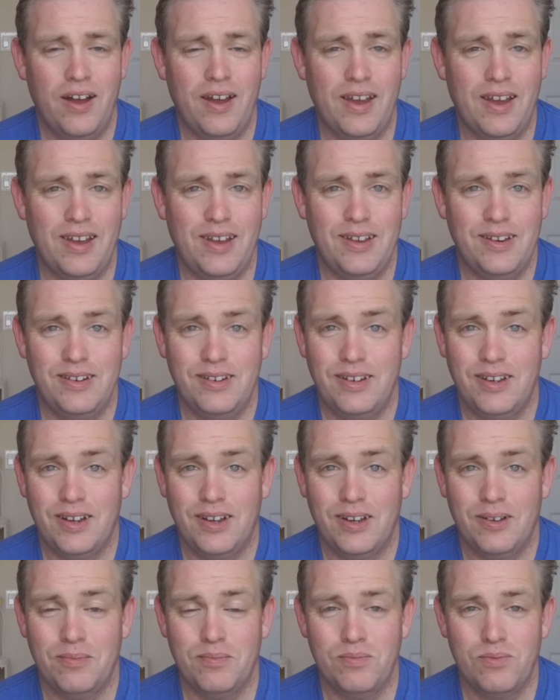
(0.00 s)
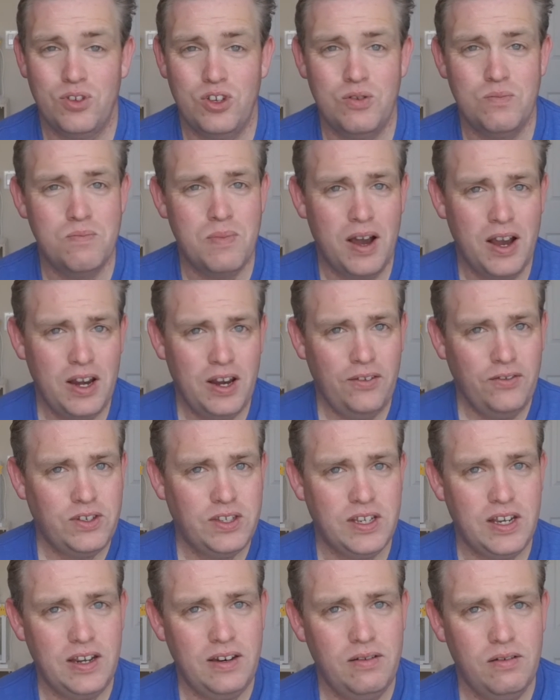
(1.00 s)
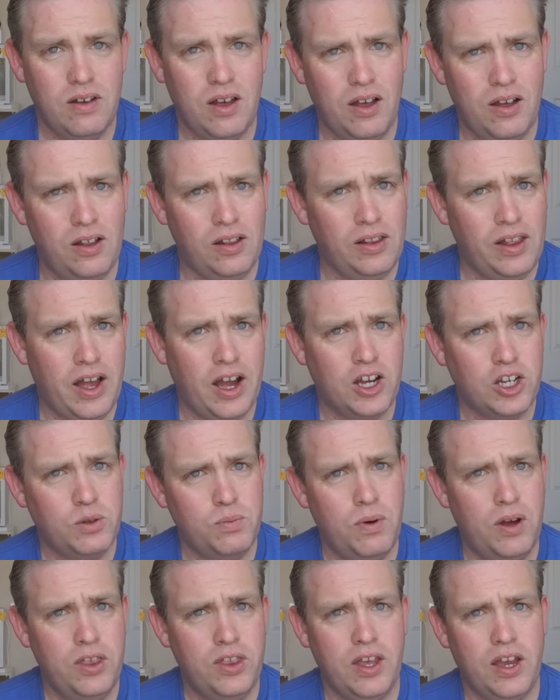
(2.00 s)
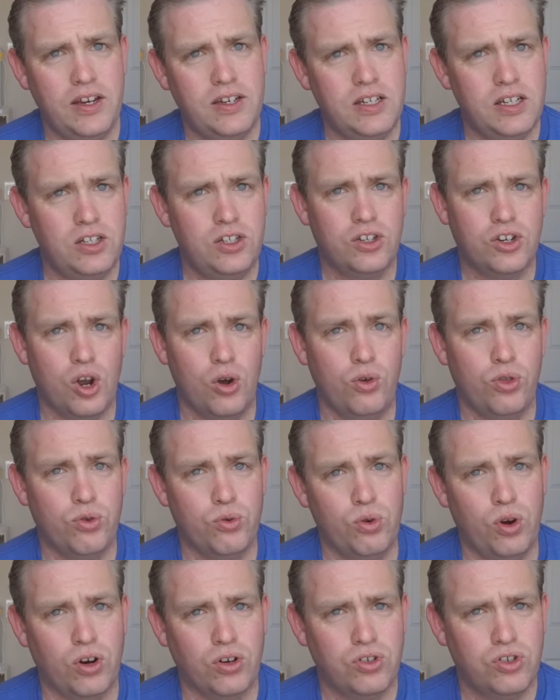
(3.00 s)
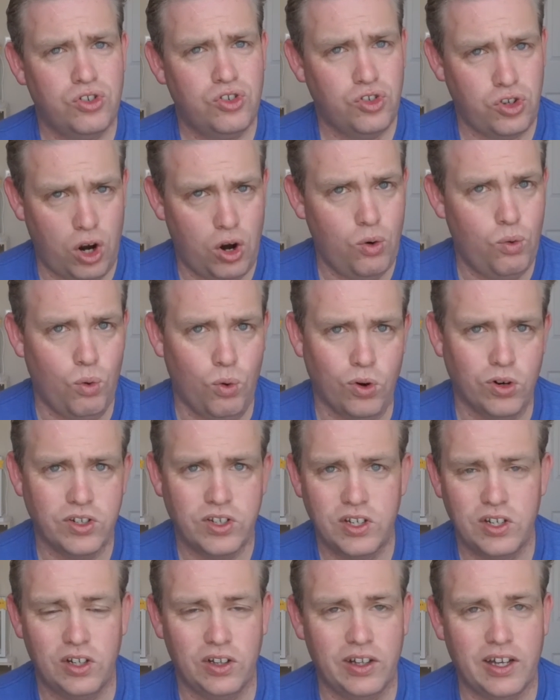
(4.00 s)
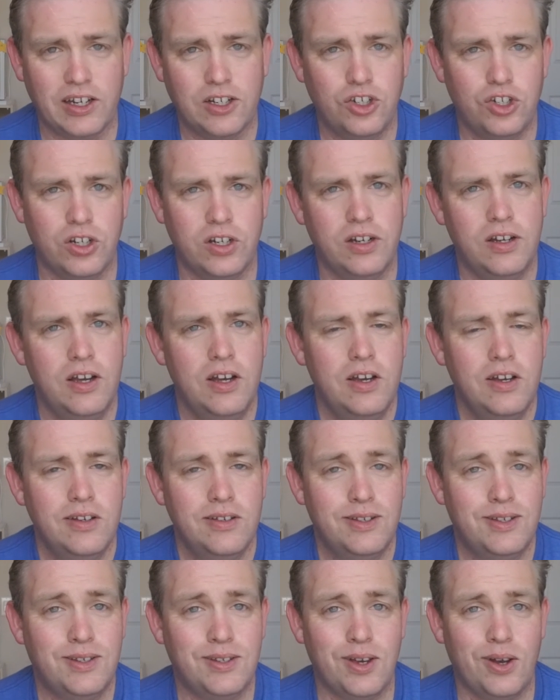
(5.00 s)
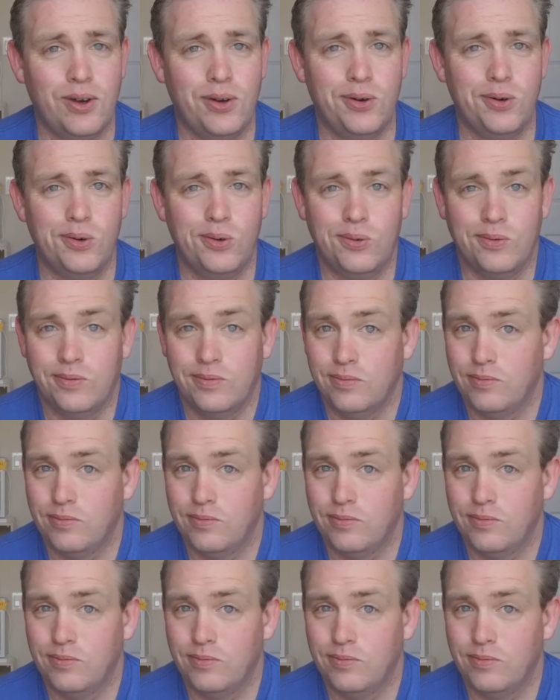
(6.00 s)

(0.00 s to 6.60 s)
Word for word: And um, you might have seen uh, last month I did go through our Star Wars collection. So